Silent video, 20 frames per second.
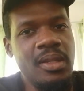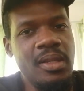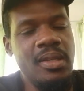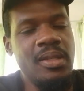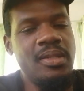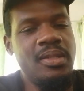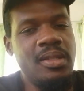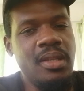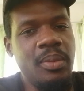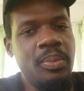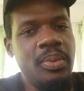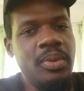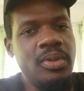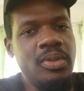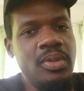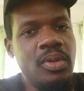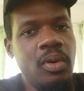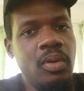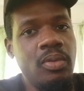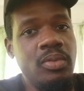is
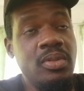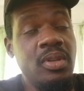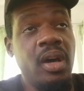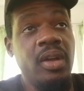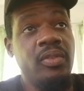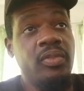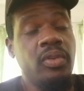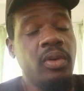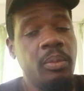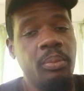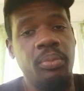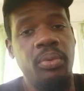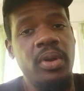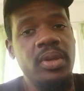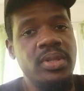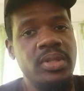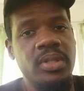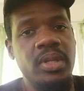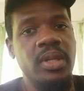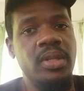stepping down, not from
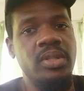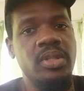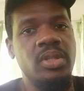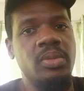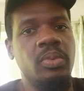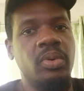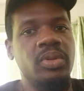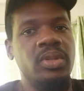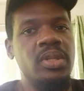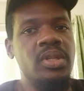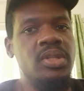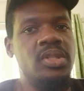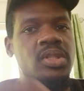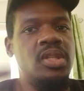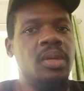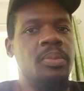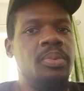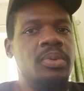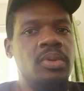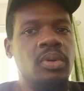presidency, but he's
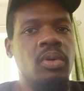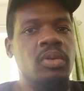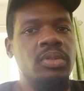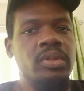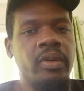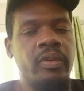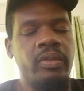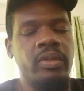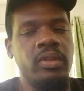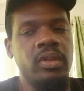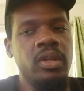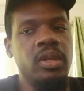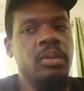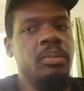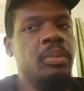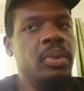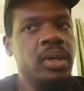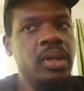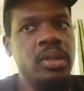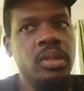stepping out of the
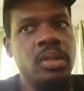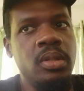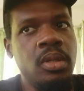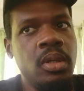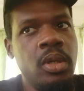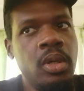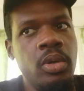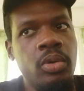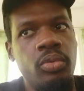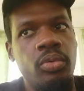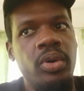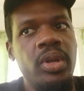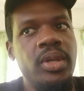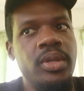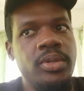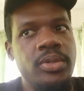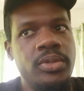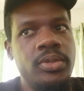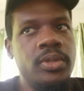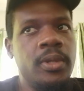debate
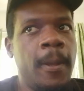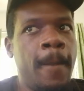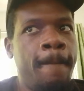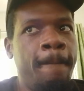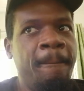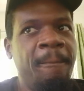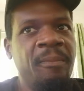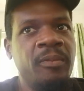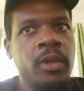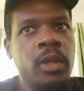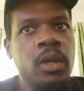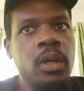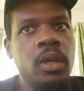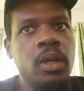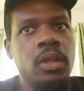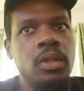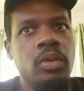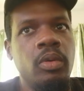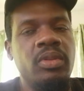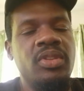race.
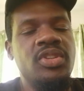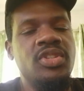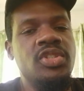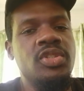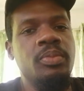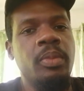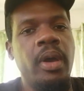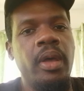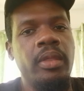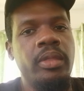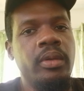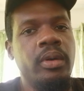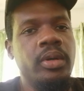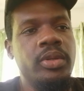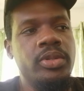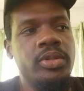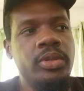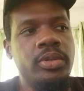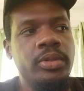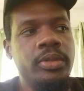Now, this is my
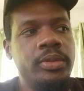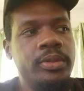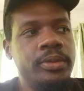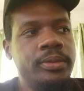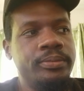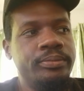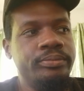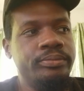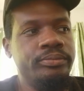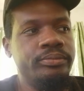thoughts on it.